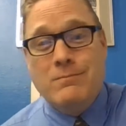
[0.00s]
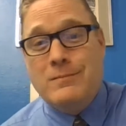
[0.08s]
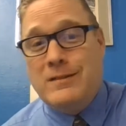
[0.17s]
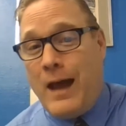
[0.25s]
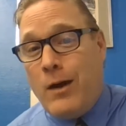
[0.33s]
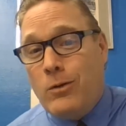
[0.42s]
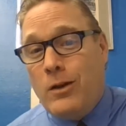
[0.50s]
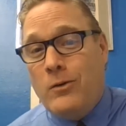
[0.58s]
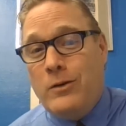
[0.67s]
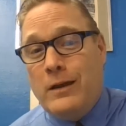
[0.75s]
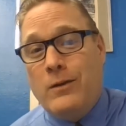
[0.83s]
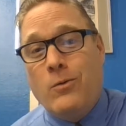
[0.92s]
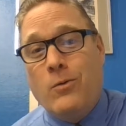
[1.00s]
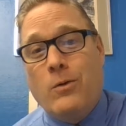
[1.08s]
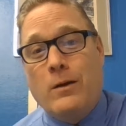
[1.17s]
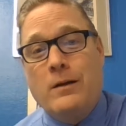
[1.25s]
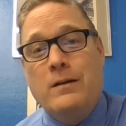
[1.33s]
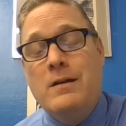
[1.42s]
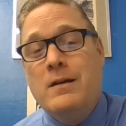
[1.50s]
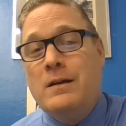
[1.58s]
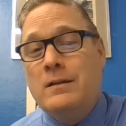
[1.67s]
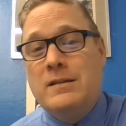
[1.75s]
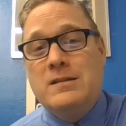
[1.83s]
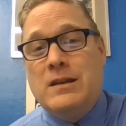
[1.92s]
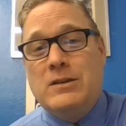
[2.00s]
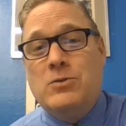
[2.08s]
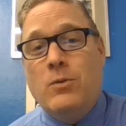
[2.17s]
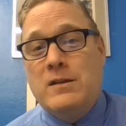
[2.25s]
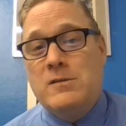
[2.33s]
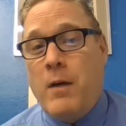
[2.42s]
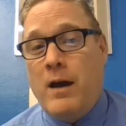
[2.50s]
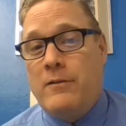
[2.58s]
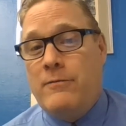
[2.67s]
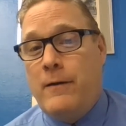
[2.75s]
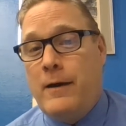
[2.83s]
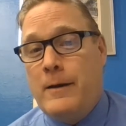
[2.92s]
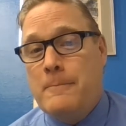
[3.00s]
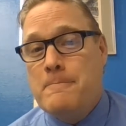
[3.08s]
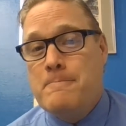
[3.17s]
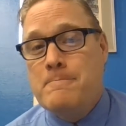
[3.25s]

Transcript: downloading or listening to on Spotify.